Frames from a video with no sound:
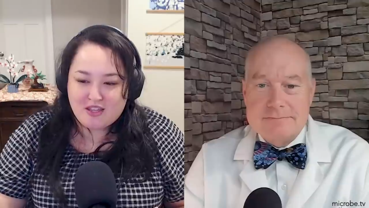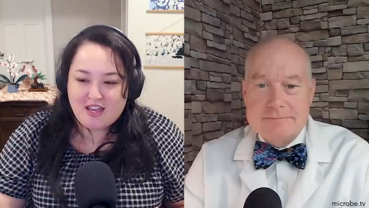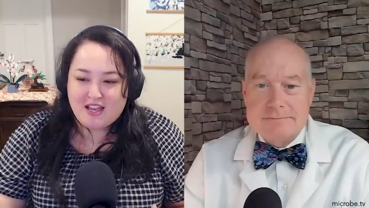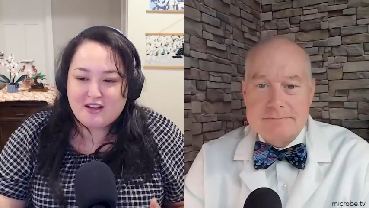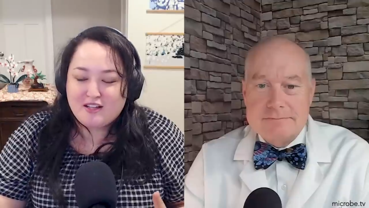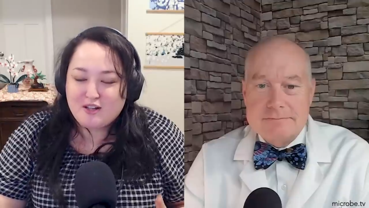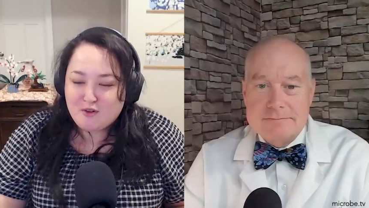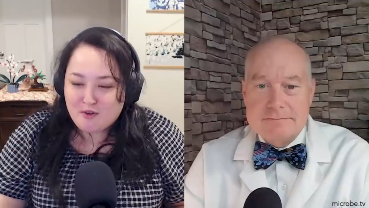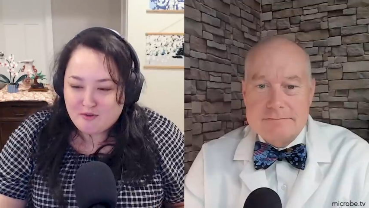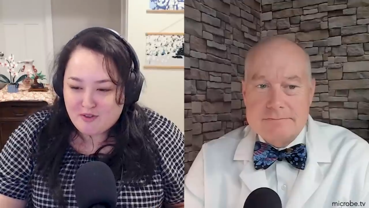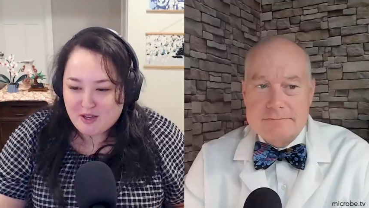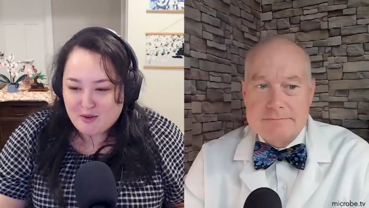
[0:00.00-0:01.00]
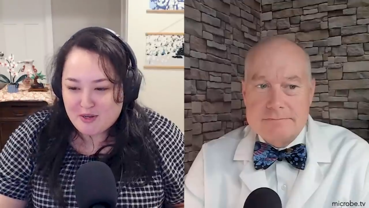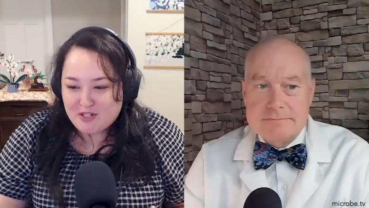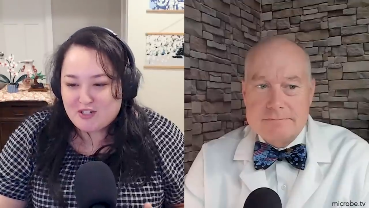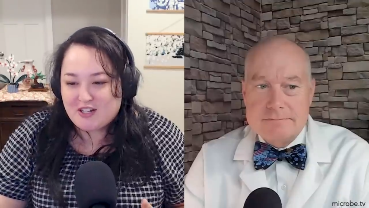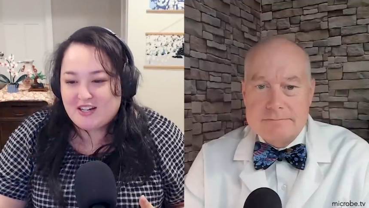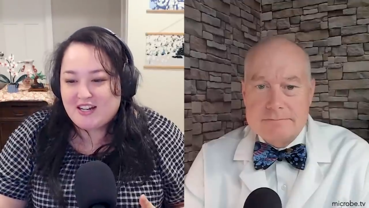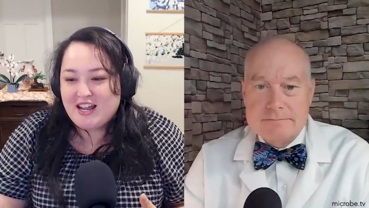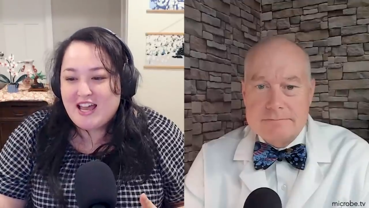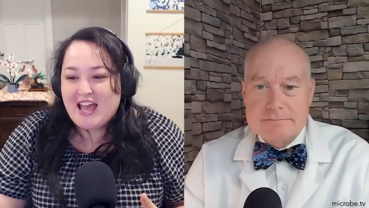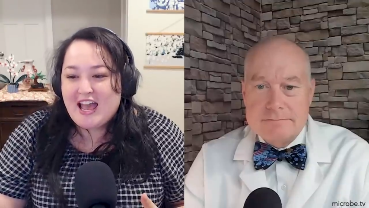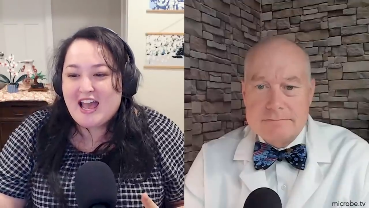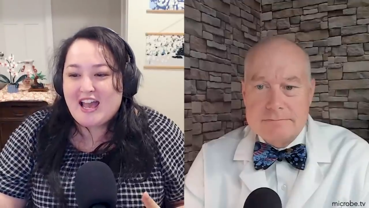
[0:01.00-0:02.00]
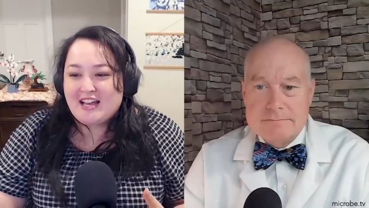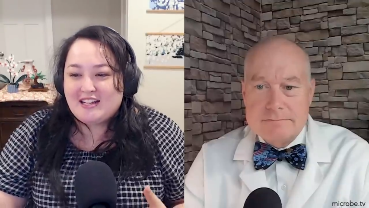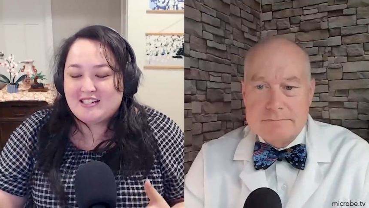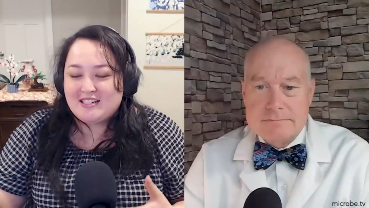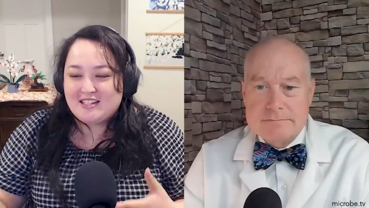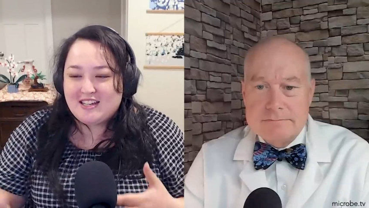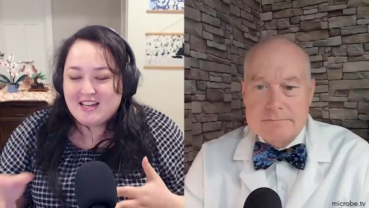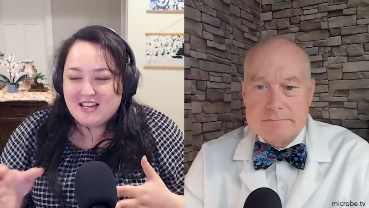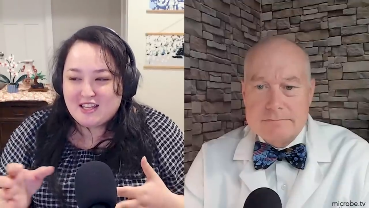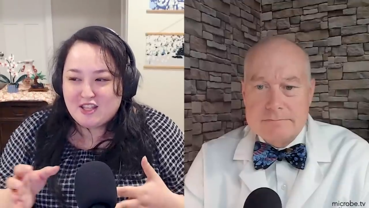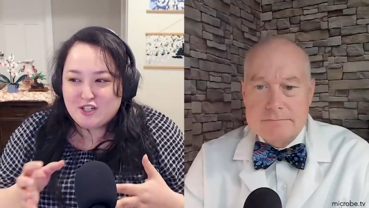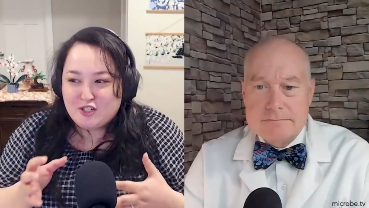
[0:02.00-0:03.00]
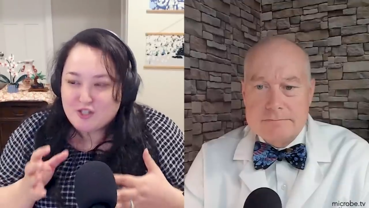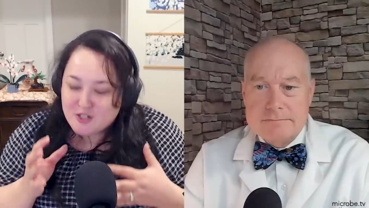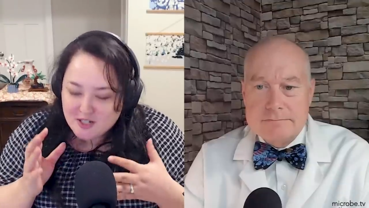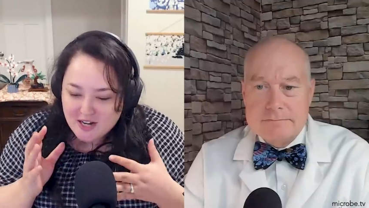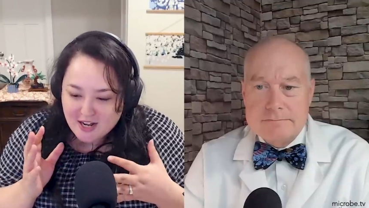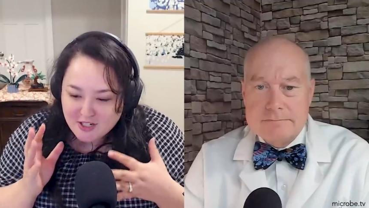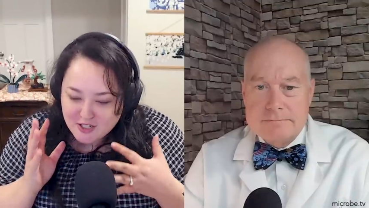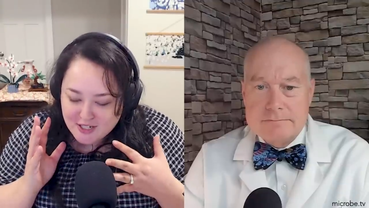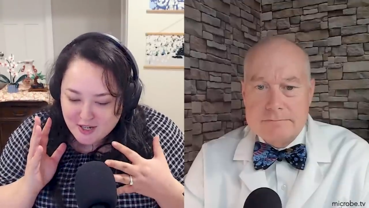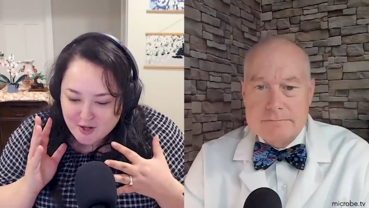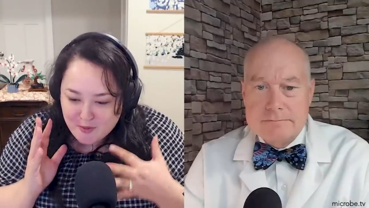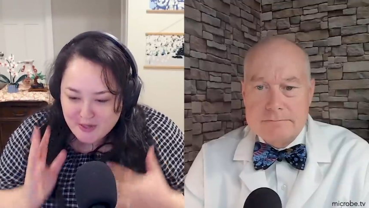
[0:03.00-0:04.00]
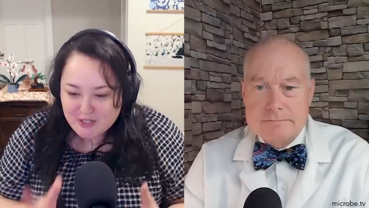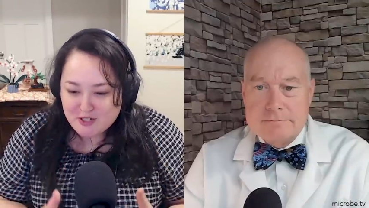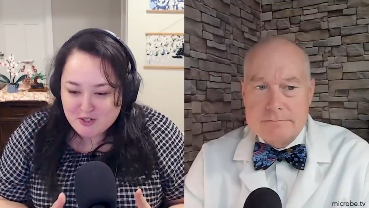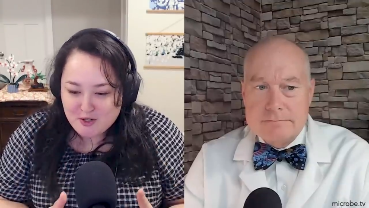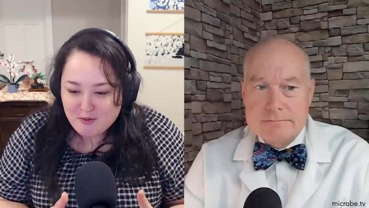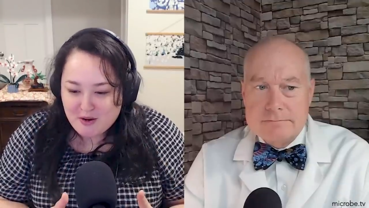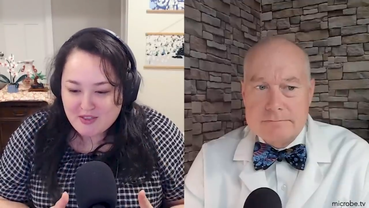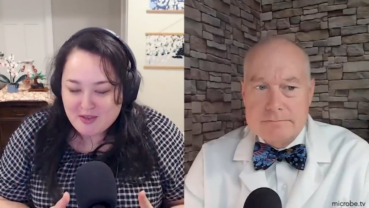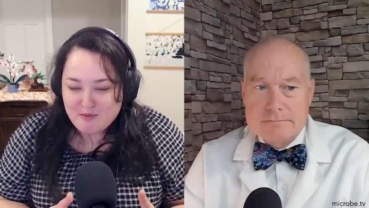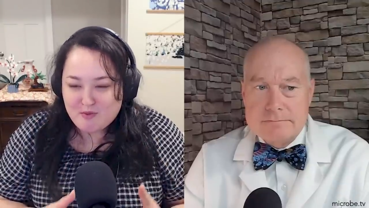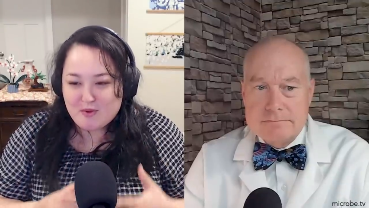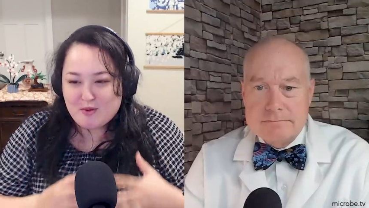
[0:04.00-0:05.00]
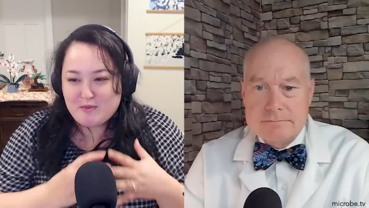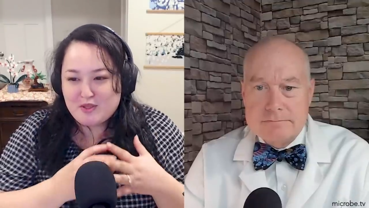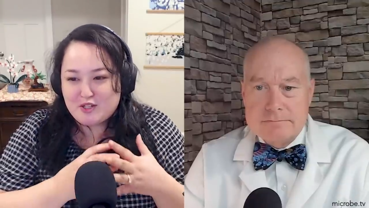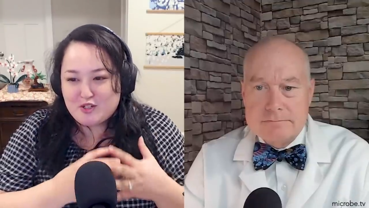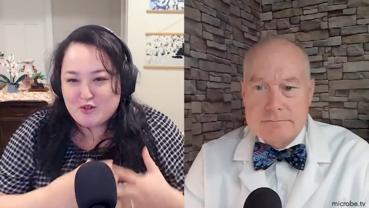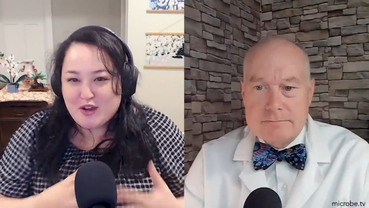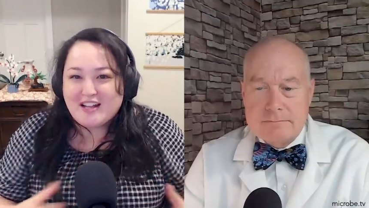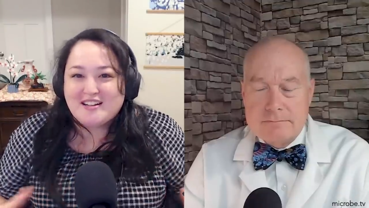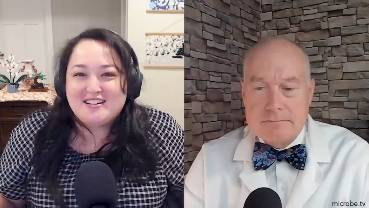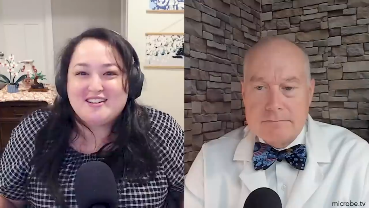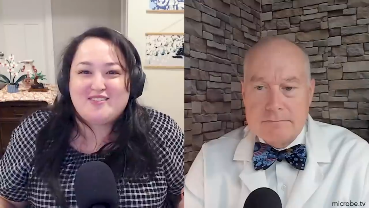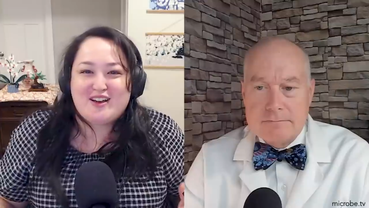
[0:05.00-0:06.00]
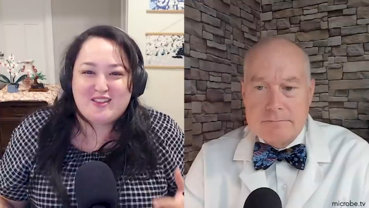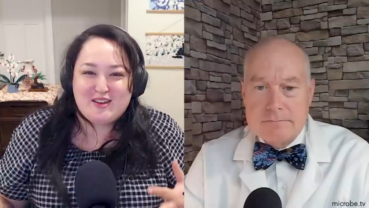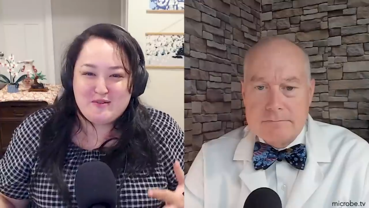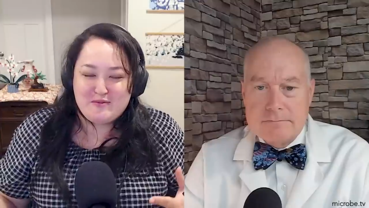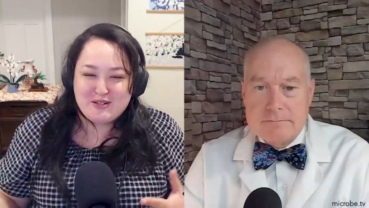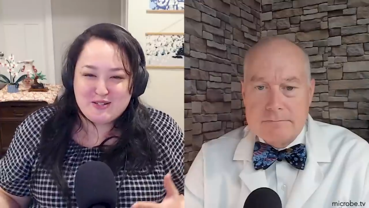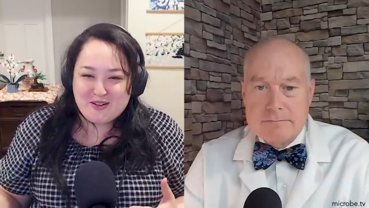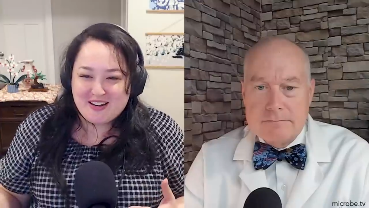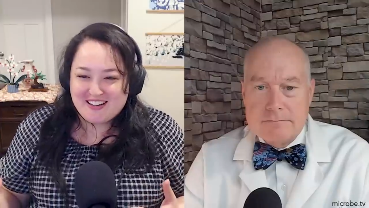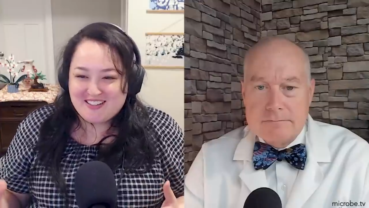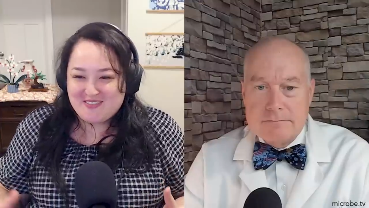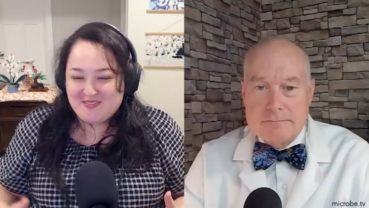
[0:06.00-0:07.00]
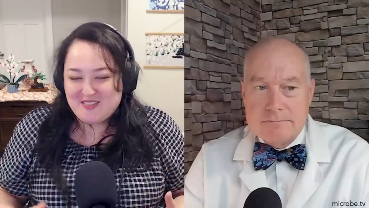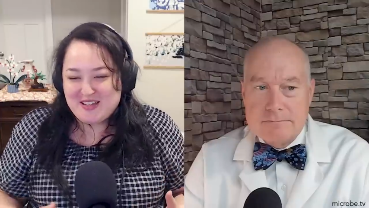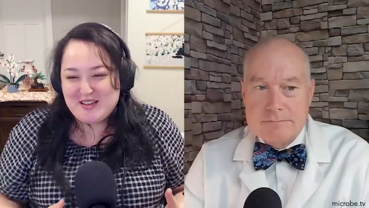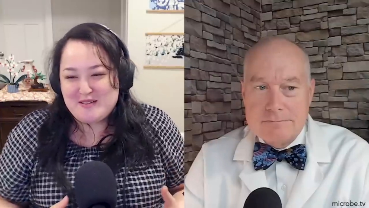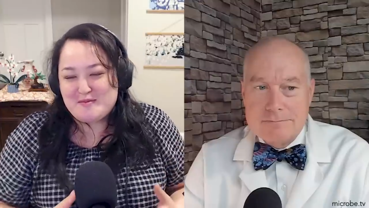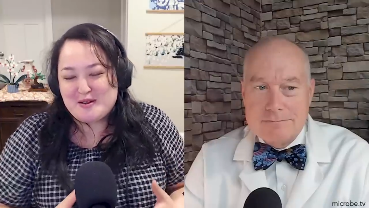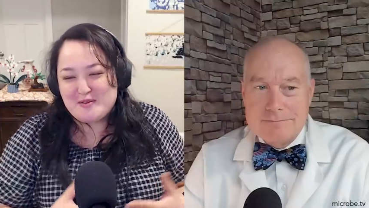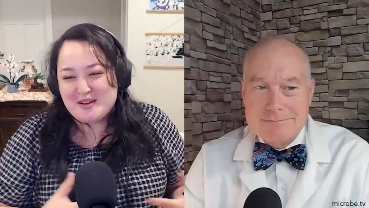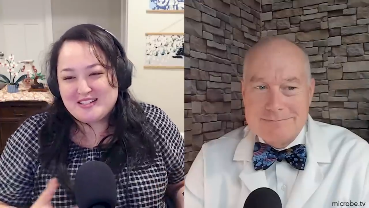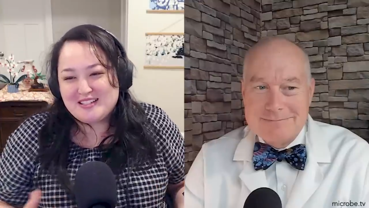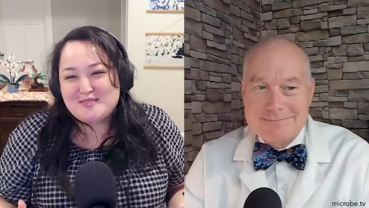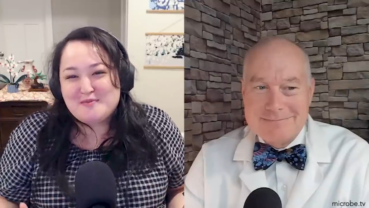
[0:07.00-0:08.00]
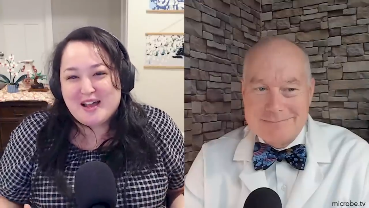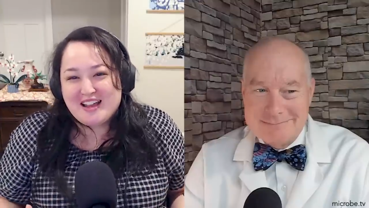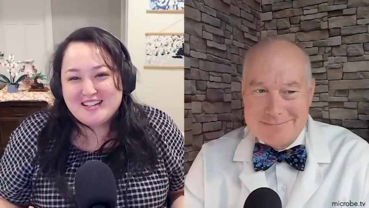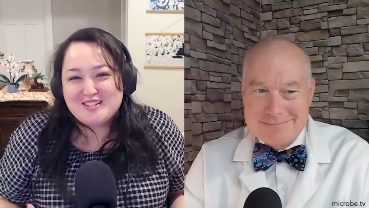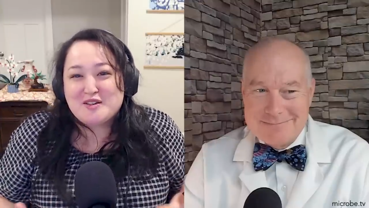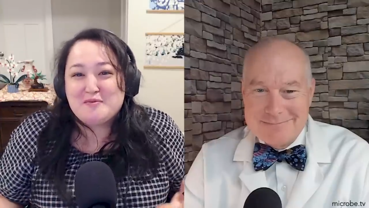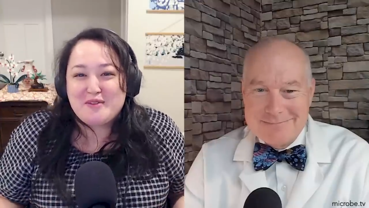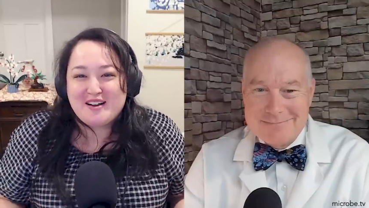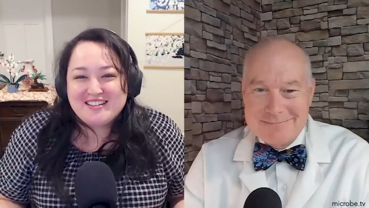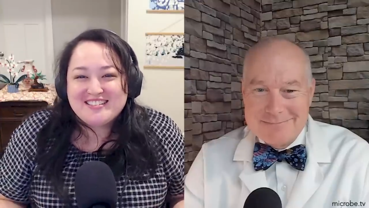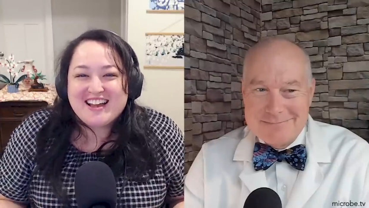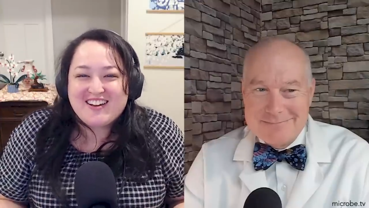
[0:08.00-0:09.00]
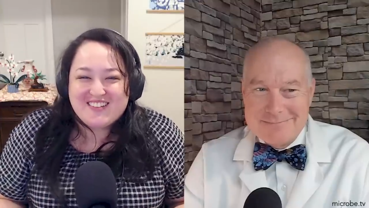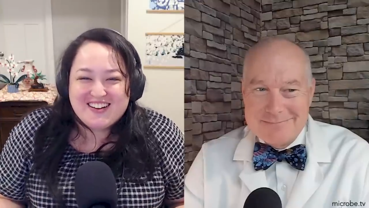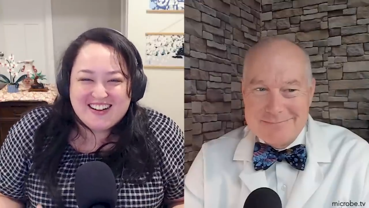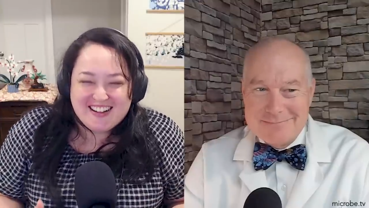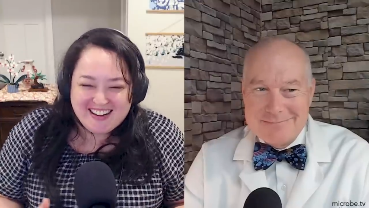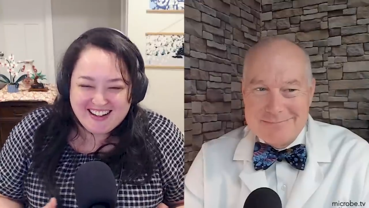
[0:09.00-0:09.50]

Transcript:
Speaker 1: with a clinical evaluation and not just how your patient is doing right at that movement, but the trend of how they've been doing. Anyways, is my soapbox. I will